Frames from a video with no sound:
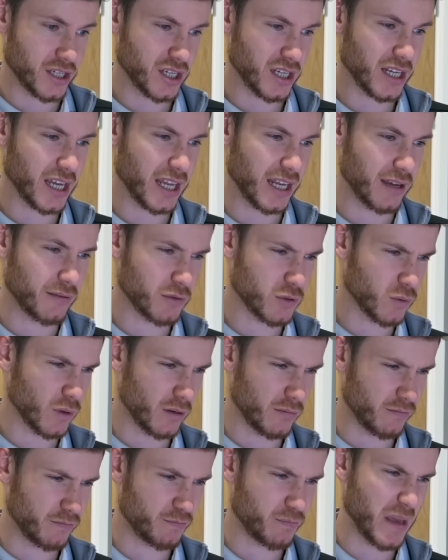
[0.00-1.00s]
And again, there was
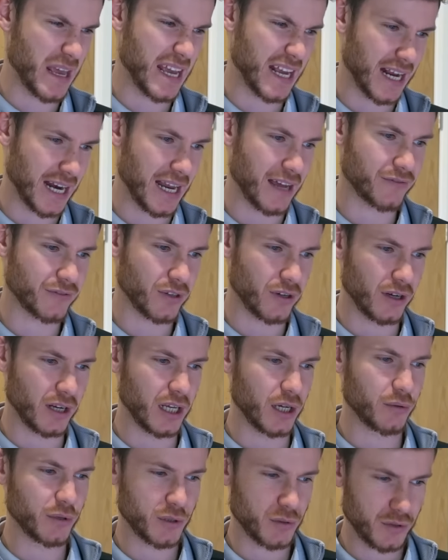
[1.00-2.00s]
one big left
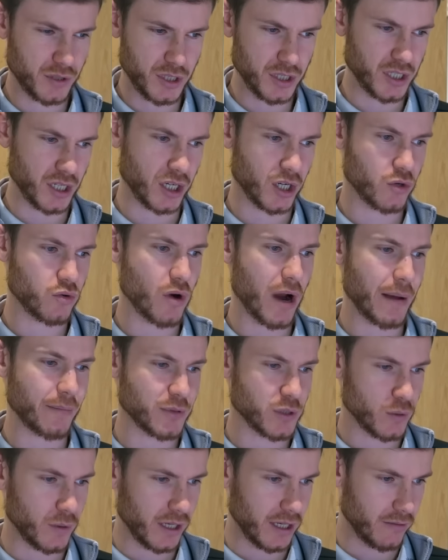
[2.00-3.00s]
earlier, which was just a crap
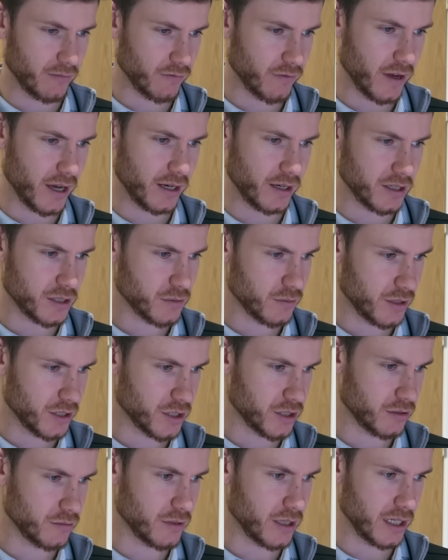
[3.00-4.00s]
swing, in fairness,
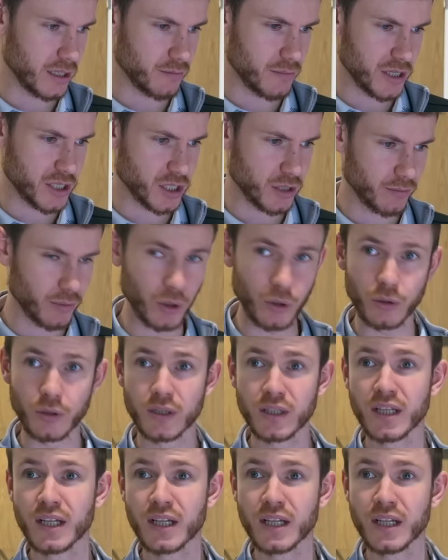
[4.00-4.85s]
which you nearly missed the ball.